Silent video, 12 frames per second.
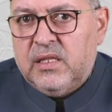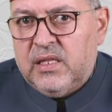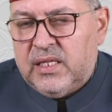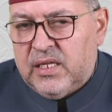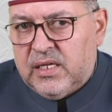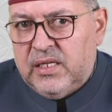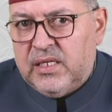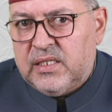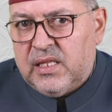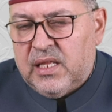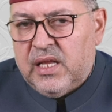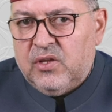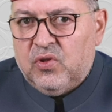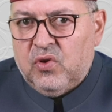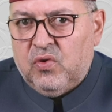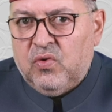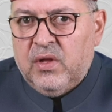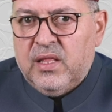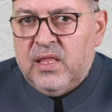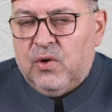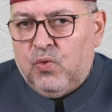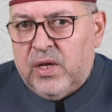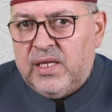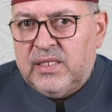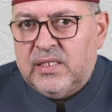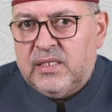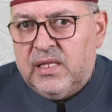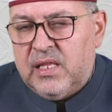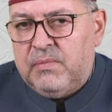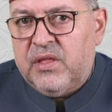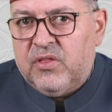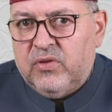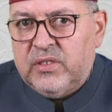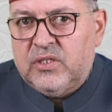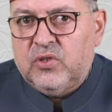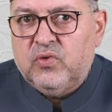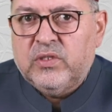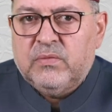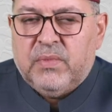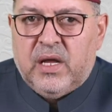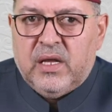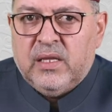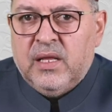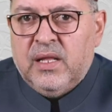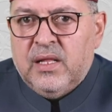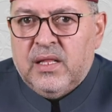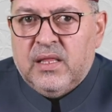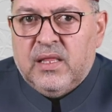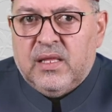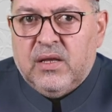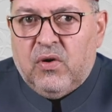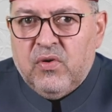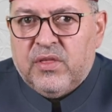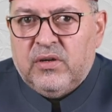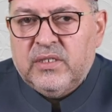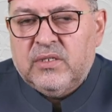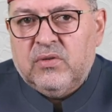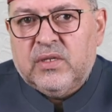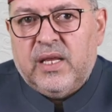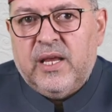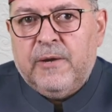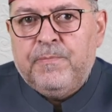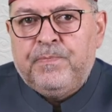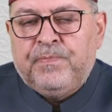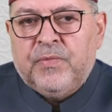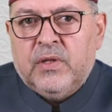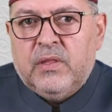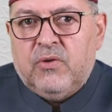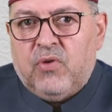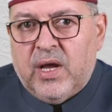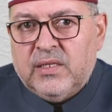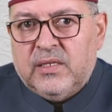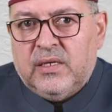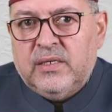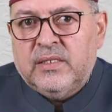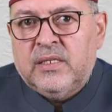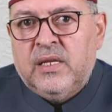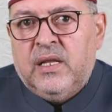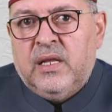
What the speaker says: the ways, the methods used by the authors, okay, the writers,